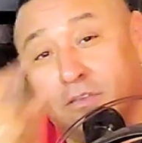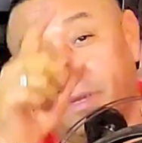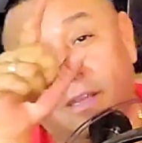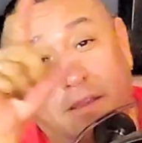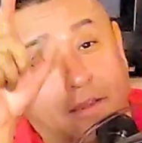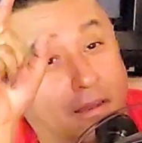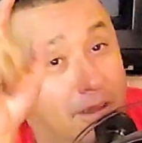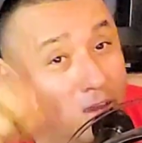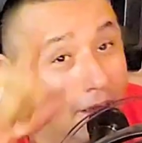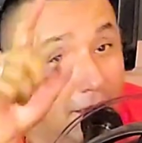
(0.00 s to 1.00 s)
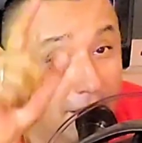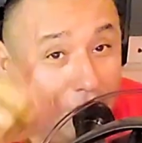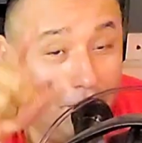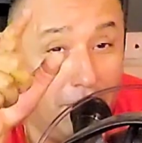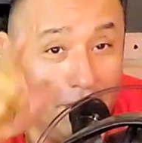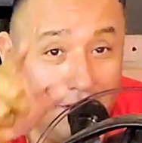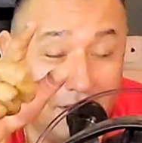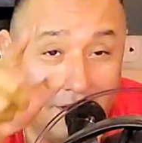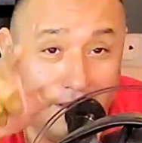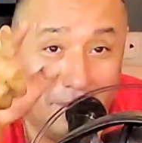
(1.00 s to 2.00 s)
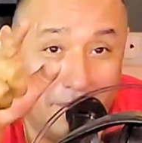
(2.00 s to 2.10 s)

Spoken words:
to me, you mothers out there,